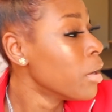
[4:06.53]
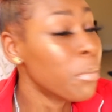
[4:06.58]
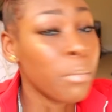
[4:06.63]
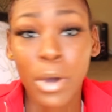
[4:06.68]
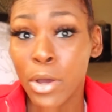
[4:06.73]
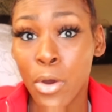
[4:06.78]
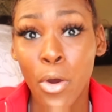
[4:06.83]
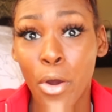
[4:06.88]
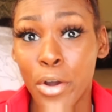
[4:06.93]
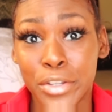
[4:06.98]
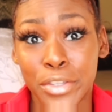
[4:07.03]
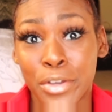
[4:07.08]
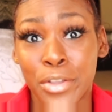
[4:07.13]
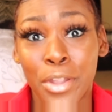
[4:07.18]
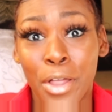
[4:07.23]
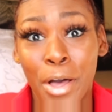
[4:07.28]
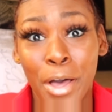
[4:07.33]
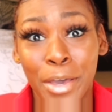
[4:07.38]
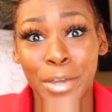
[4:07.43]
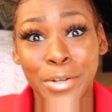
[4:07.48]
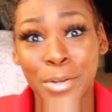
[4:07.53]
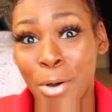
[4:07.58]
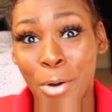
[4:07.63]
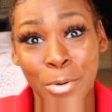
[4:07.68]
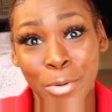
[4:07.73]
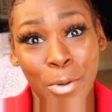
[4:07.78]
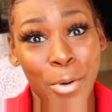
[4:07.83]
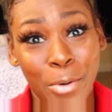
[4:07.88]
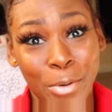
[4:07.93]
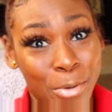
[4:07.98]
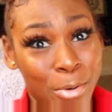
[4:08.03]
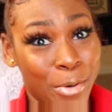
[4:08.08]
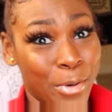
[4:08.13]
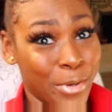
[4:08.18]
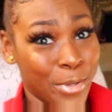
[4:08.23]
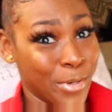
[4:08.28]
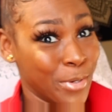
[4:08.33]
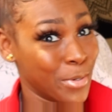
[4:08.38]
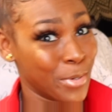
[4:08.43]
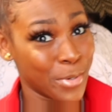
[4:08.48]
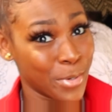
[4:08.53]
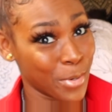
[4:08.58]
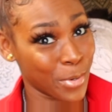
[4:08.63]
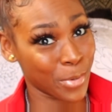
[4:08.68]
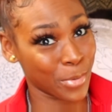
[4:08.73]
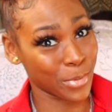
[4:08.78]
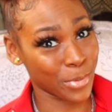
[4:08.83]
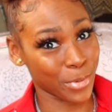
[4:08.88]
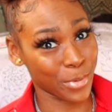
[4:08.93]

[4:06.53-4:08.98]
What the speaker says: My car declined. Oh, hold on. Hold